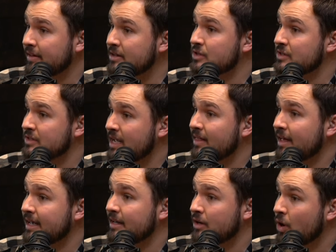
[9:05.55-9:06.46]
just say
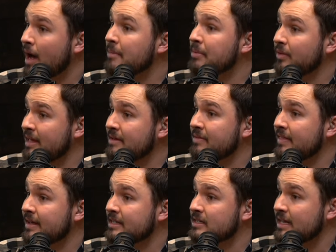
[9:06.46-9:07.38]
like, no, I believe in
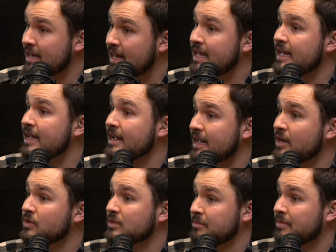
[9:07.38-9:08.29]
this and, and he,
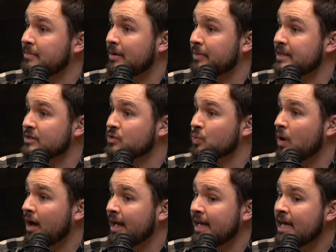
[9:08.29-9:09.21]
here's some of my reasons mm-hmm.
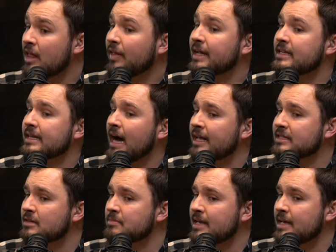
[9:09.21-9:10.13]
why. Like not
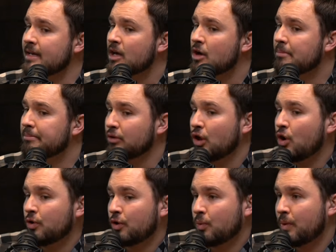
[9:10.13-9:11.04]
to be
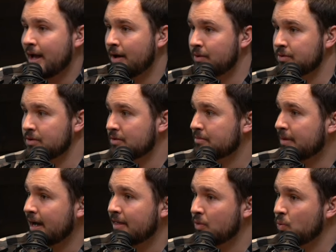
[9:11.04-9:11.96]
blown around
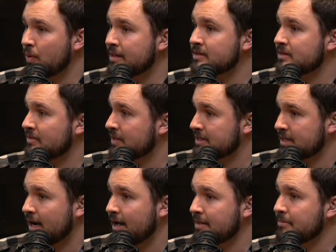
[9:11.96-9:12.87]
by the winds of the
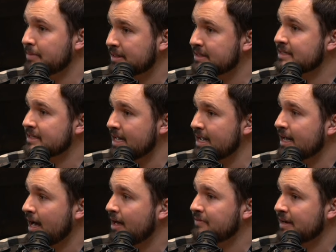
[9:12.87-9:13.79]
time, but to stay
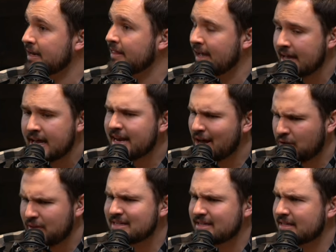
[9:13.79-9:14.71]
confident in that. Now
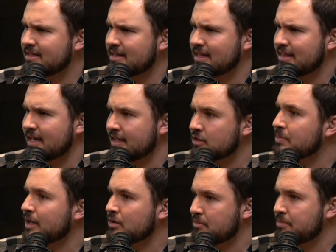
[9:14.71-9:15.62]
listen to the things,
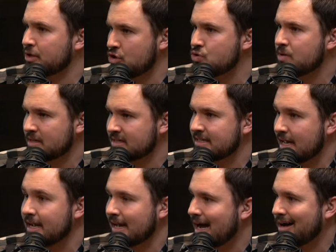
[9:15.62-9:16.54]
but but you can
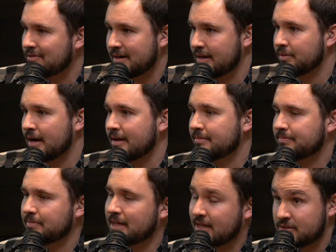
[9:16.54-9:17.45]
stay confident, right?
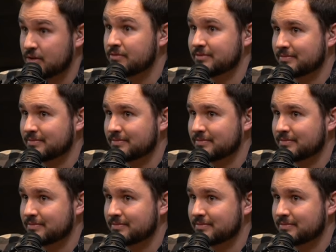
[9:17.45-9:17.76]
Yeah. Because of